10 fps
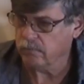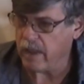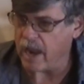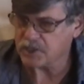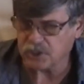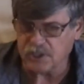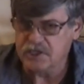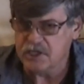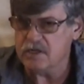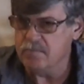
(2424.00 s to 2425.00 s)
actually
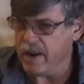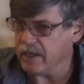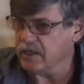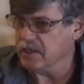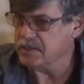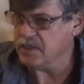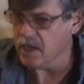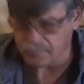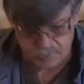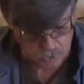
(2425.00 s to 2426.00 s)
did make an
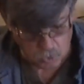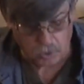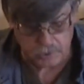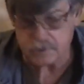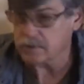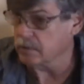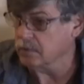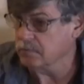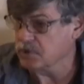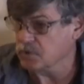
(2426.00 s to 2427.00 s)
attempt, according to
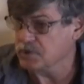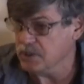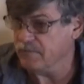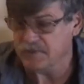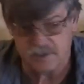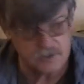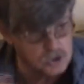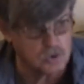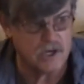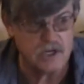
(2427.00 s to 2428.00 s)
Josephus, at
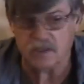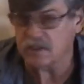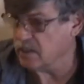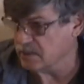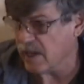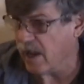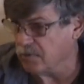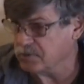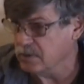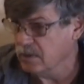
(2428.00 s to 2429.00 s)
straightening things out.